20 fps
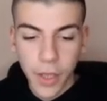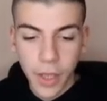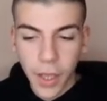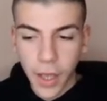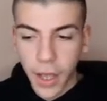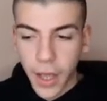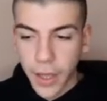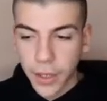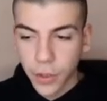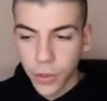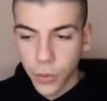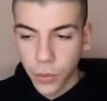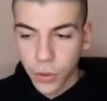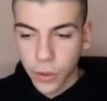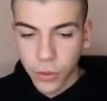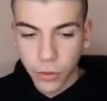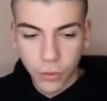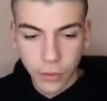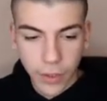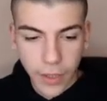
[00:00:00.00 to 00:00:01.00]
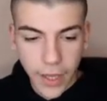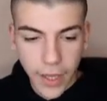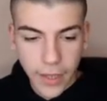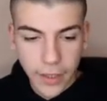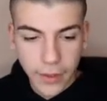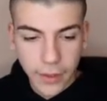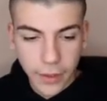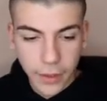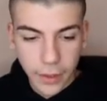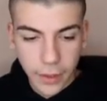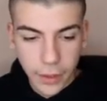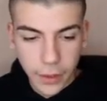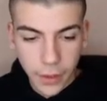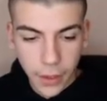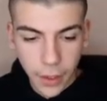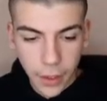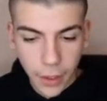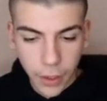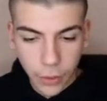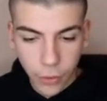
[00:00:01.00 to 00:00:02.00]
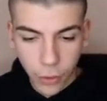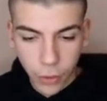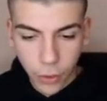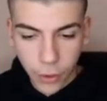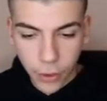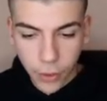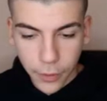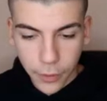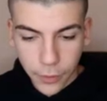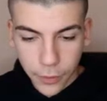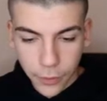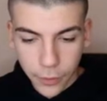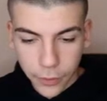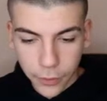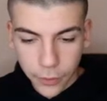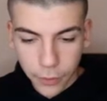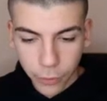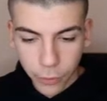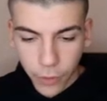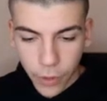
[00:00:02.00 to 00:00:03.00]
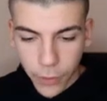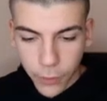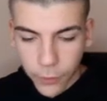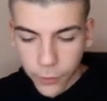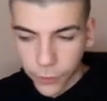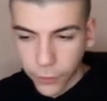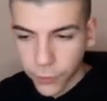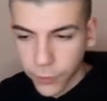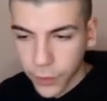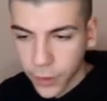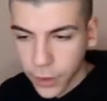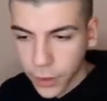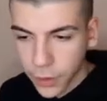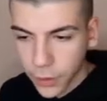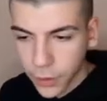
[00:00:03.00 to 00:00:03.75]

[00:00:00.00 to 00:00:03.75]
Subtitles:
and you will create your subscribe for free.